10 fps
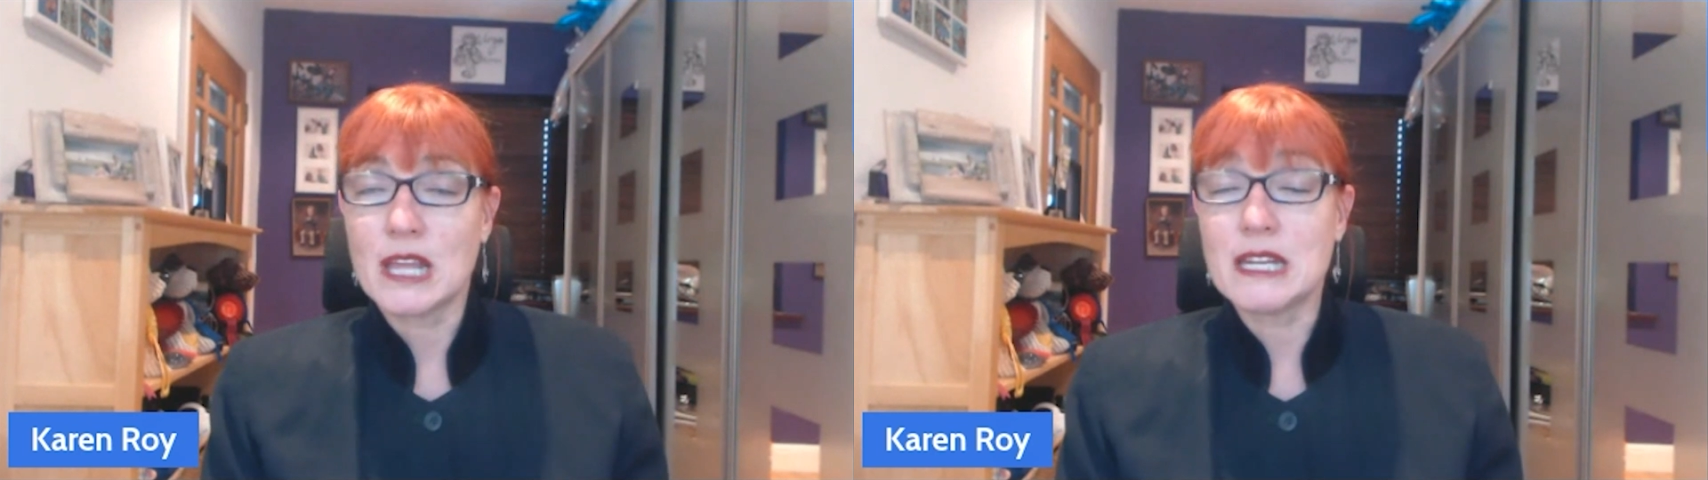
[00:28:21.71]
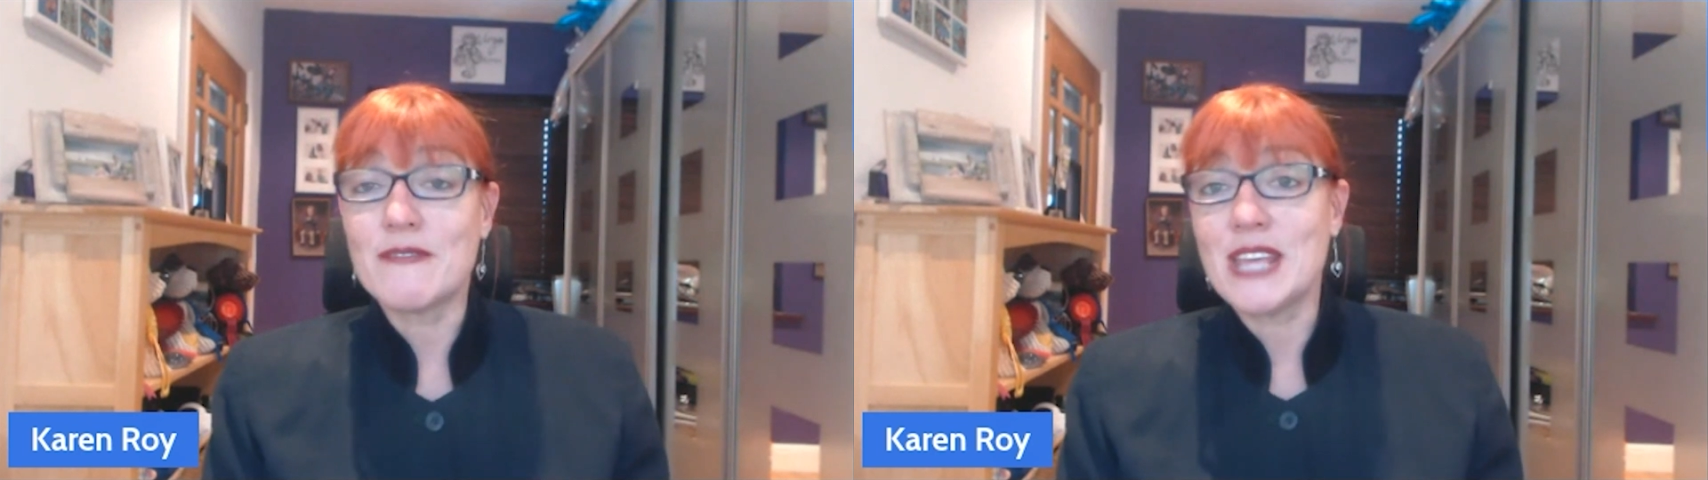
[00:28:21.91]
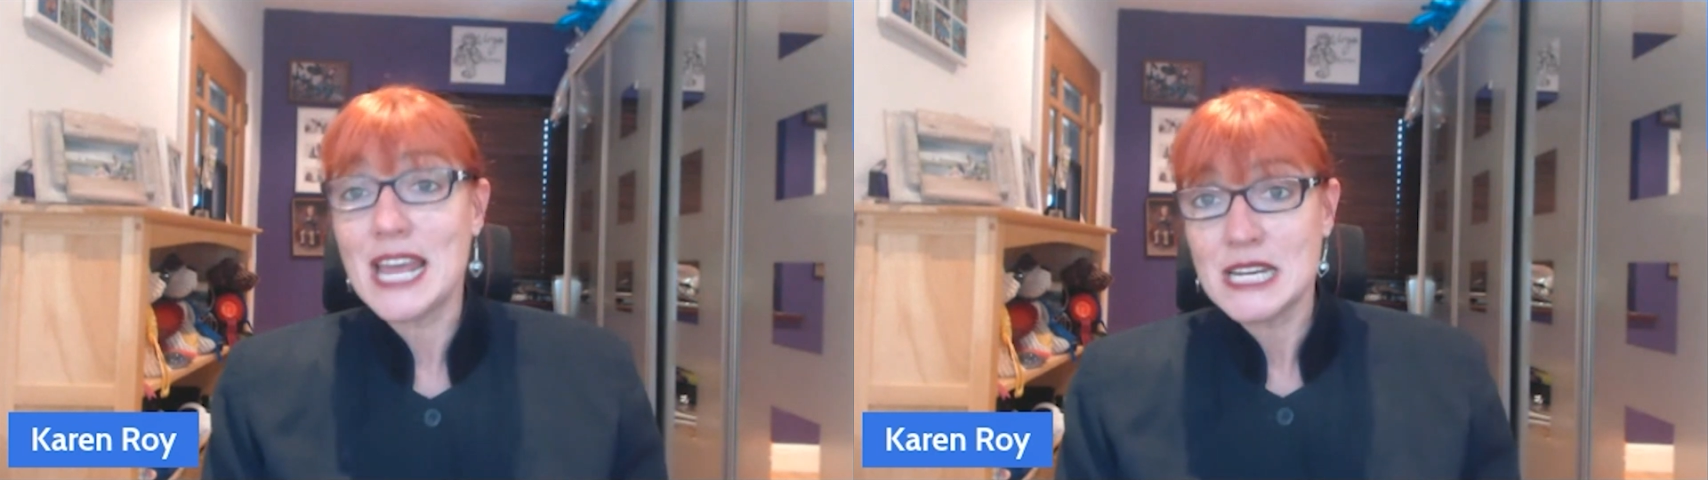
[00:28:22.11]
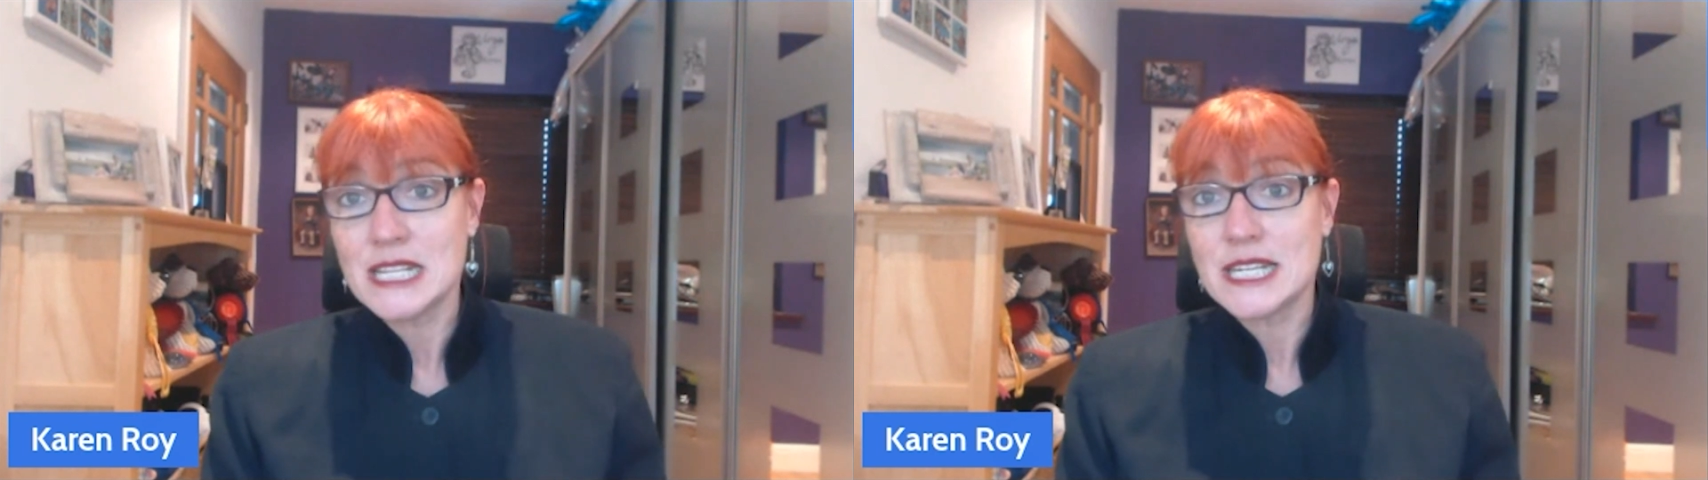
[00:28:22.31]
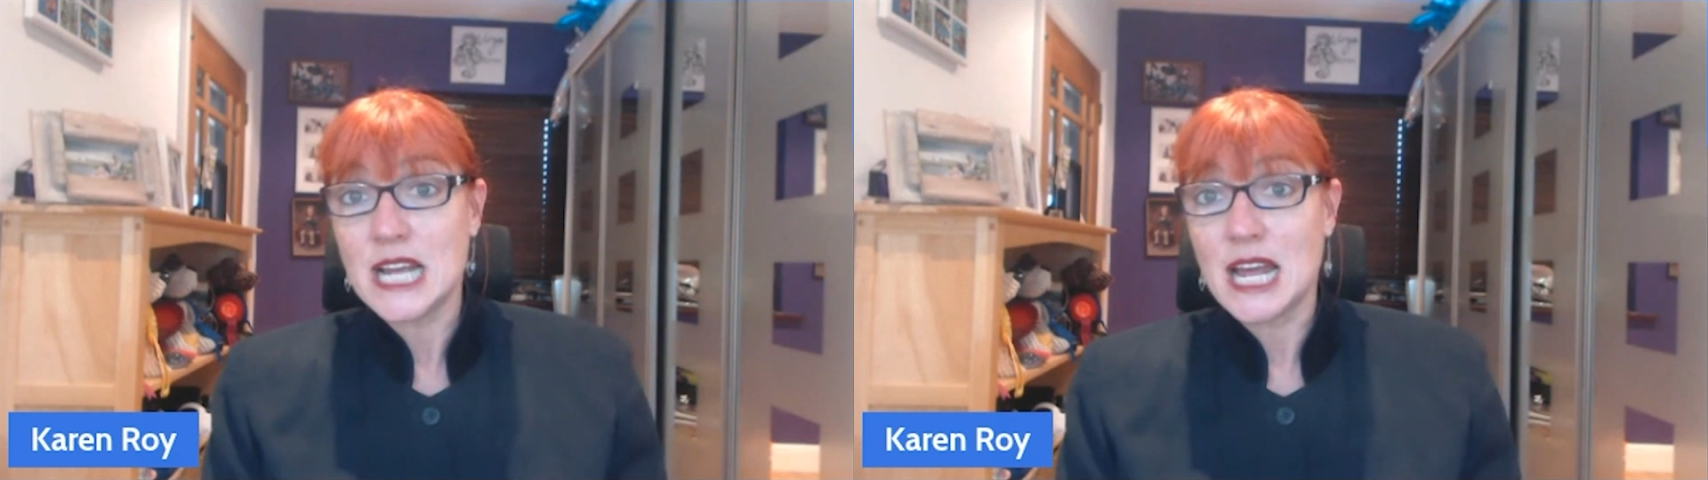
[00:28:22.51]
And at the end of
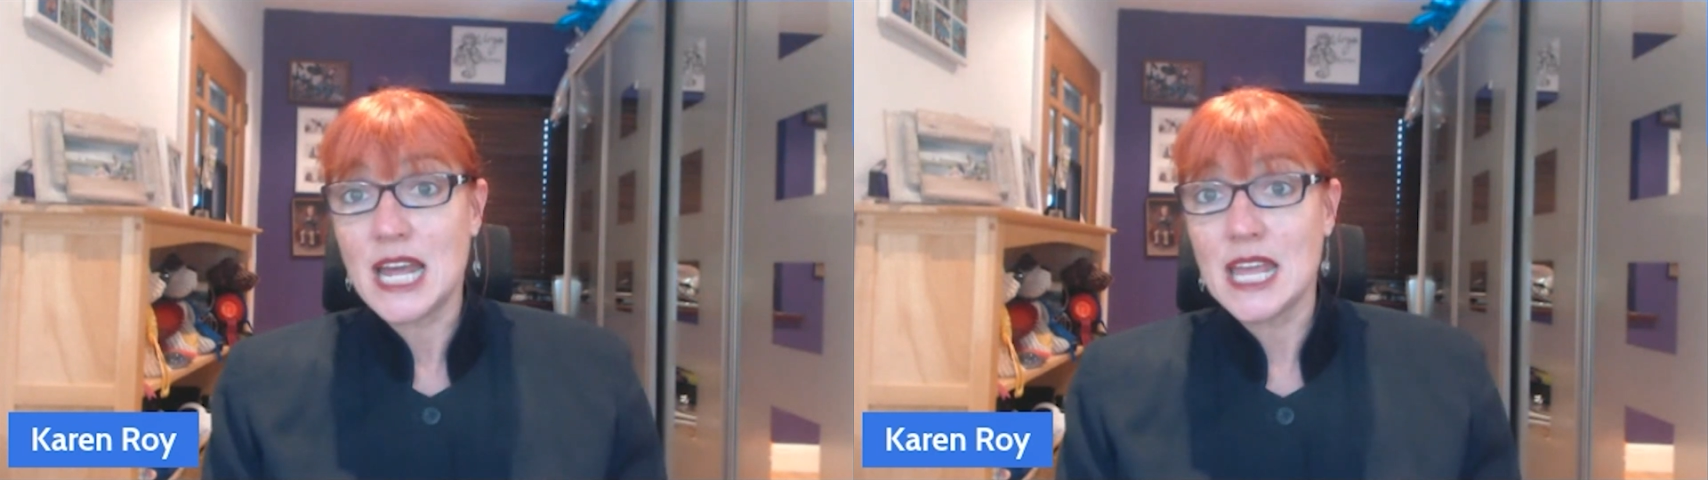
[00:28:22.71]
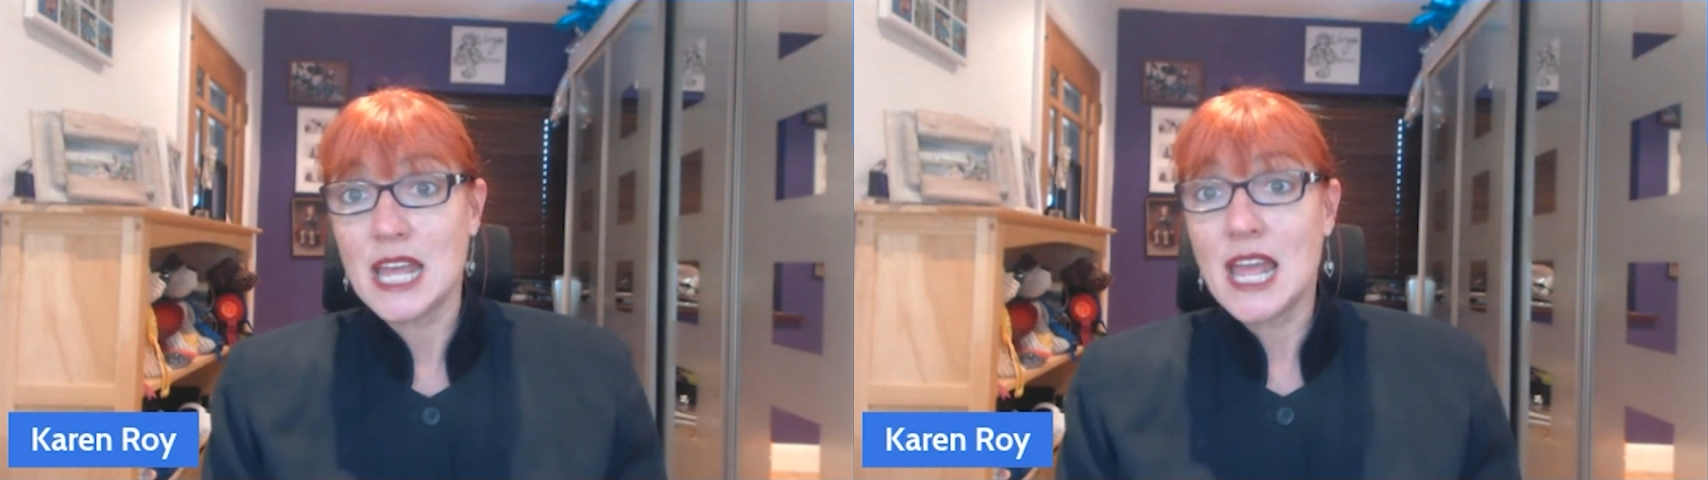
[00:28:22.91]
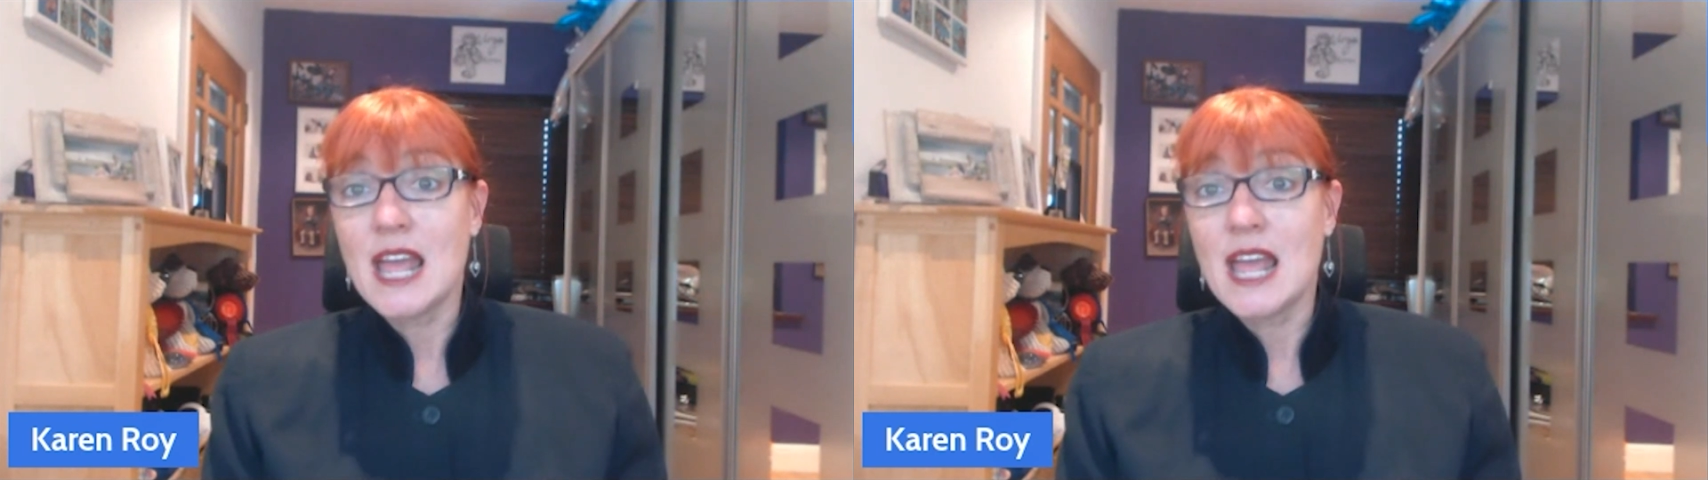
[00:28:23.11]
the day,